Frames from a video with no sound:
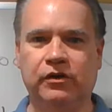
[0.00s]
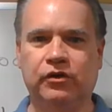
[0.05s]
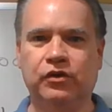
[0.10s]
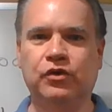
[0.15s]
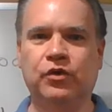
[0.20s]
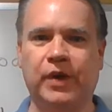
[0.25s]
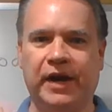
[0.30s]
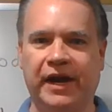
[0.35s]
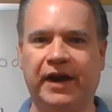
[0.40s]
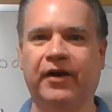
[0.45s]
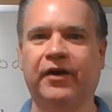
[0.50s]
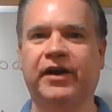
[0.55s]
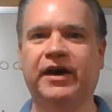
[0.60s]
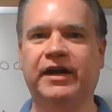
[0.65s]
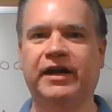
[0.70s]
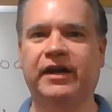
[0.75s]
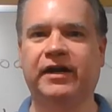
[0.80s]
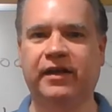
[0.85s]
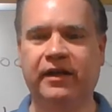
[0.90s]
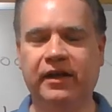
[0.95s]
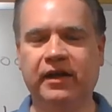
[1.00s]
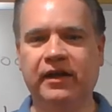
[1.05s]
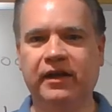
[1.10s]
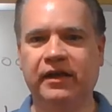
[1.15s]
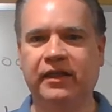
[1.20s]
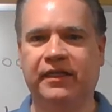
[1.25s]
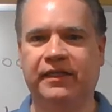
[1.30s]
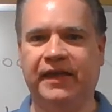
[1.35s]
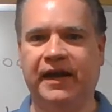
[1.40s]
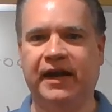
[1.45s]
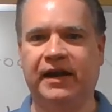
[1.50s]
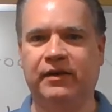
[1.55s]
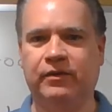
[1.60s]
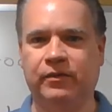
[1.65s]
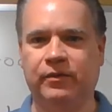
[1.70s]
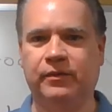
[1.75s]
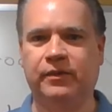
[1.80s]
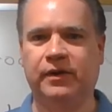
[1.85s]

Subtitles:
new area that